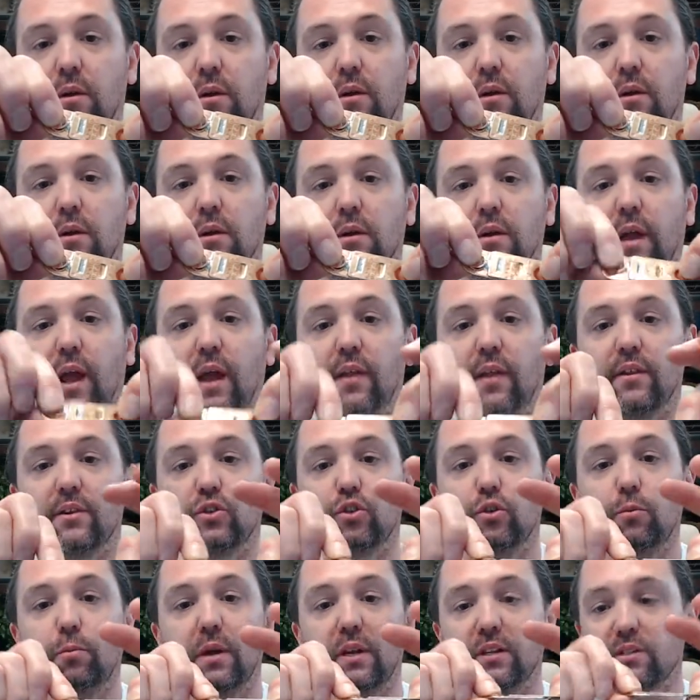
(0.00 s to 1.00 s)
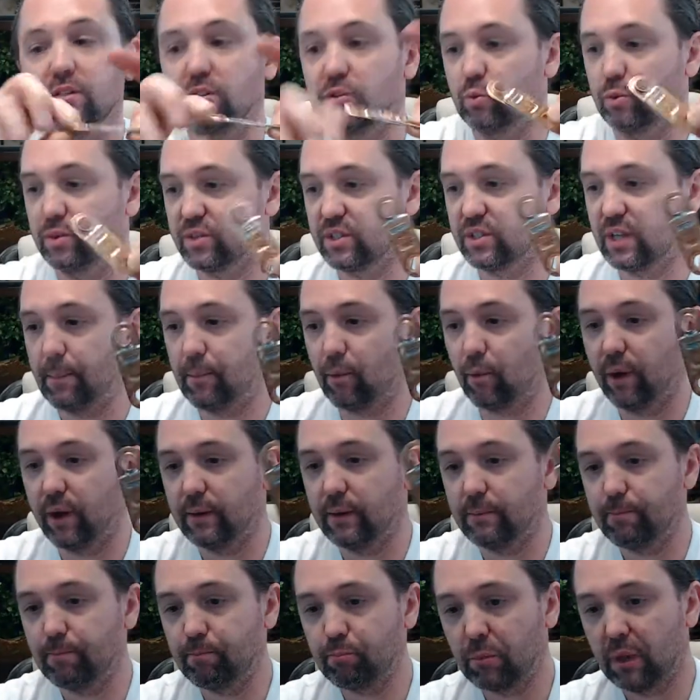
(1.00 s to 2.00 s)
and the two pieces will separate.
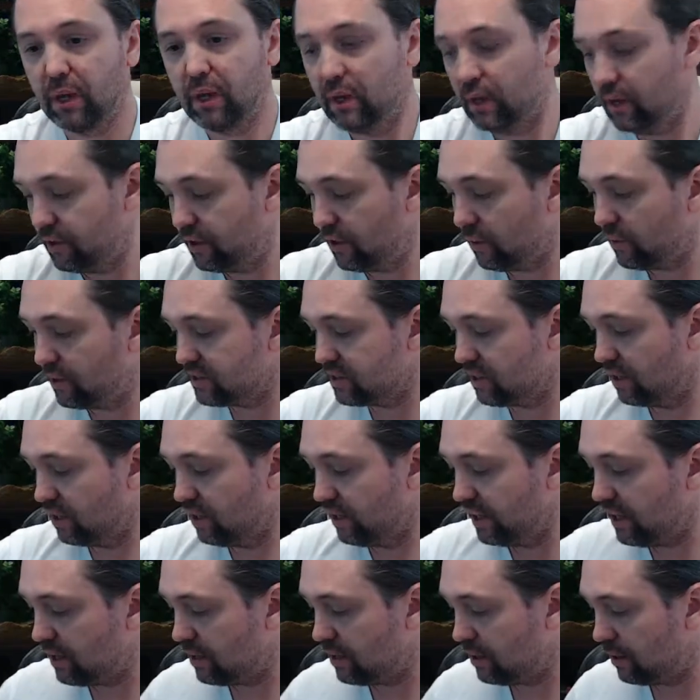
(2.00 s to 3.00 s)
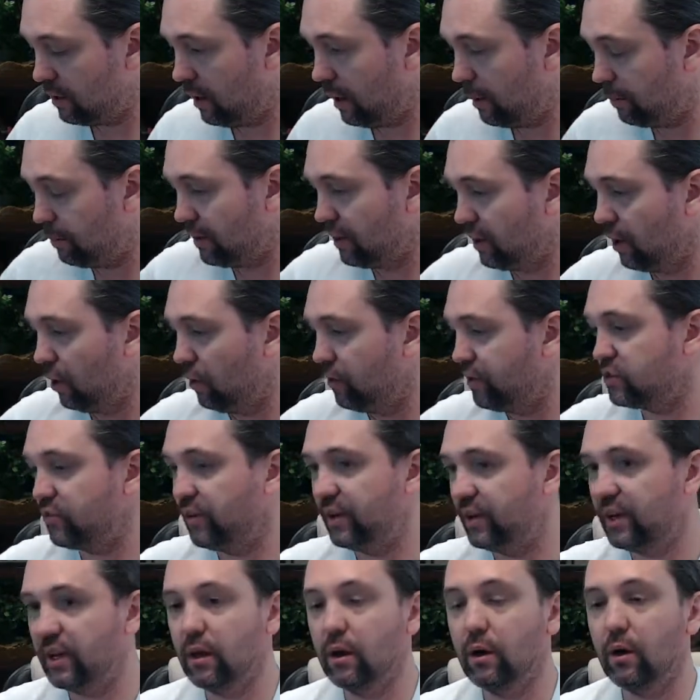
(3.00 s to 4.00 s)
There is a link uh, below this
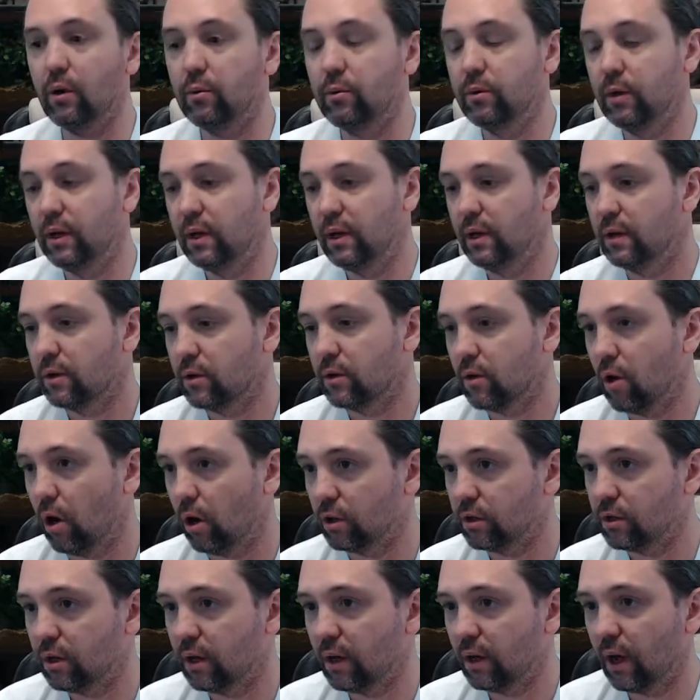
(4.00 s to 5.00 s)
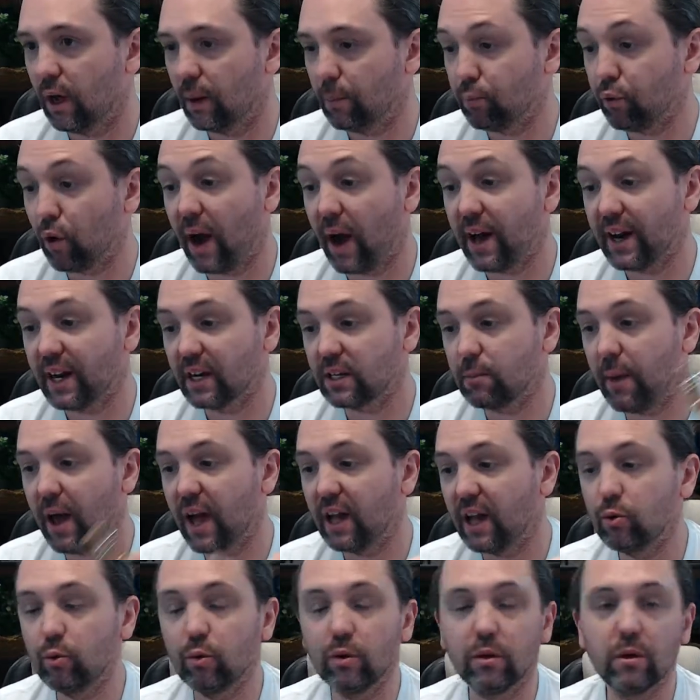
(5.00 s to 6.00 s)
video called uh, Product Manual,
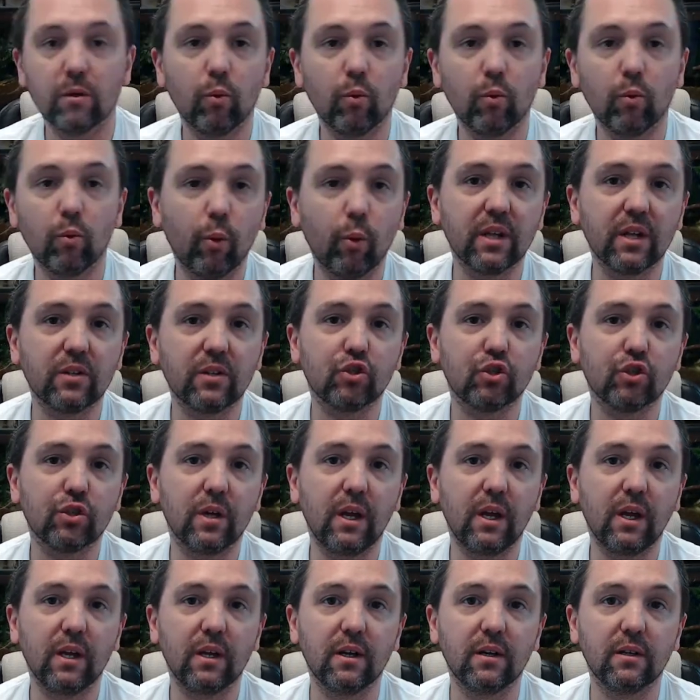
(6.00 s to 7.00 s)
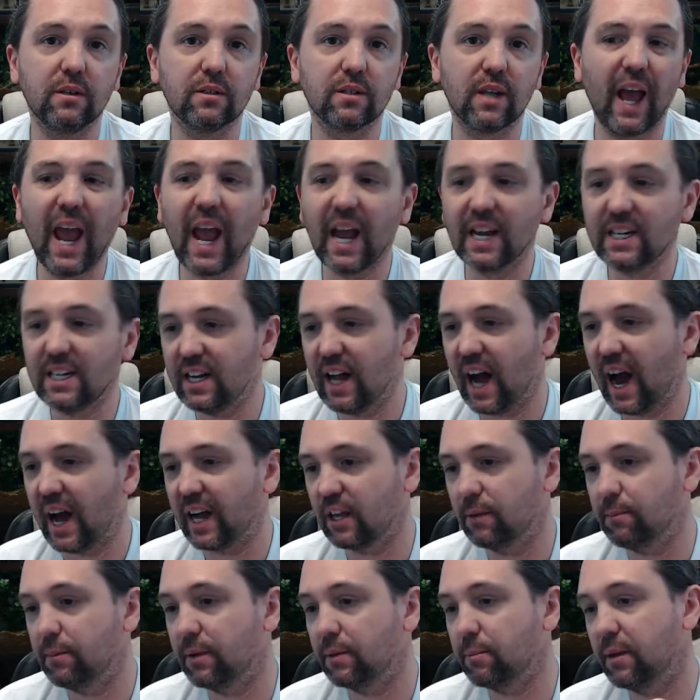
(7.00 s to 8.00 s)
which is a handy document
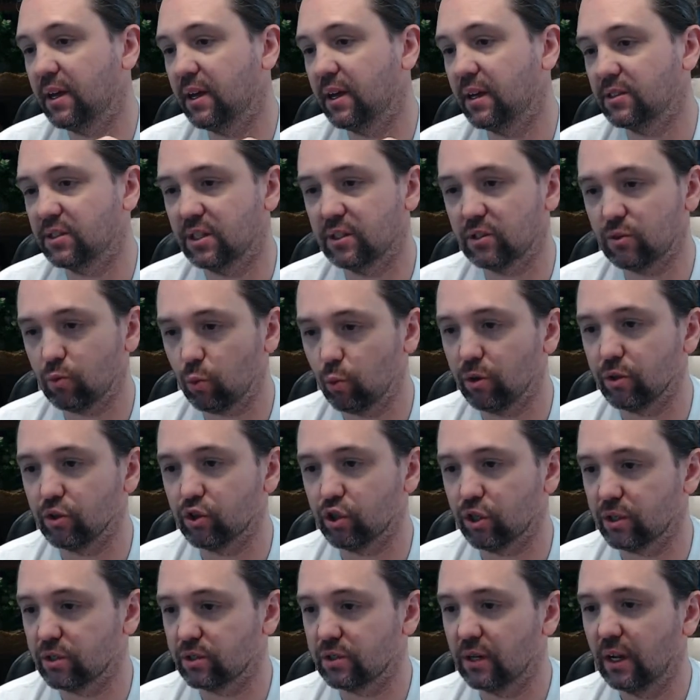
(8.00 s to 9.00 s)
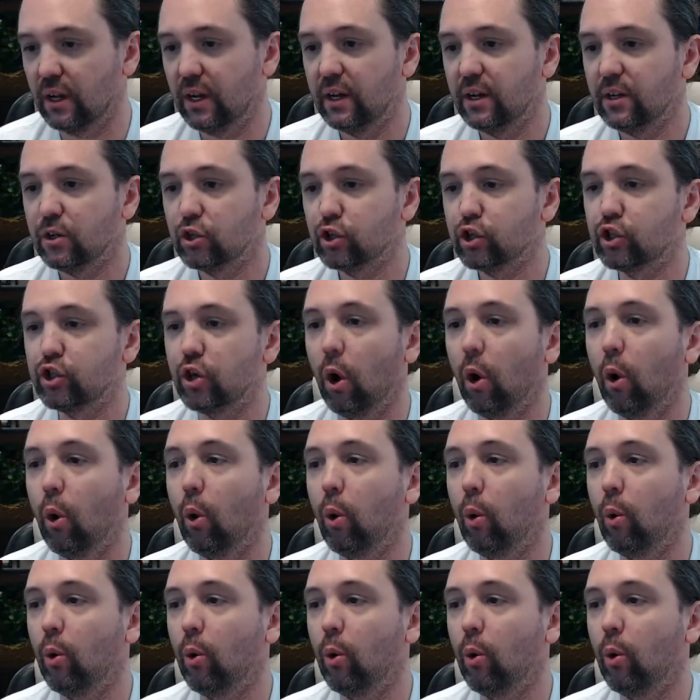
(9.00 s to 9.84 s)
because it will just show,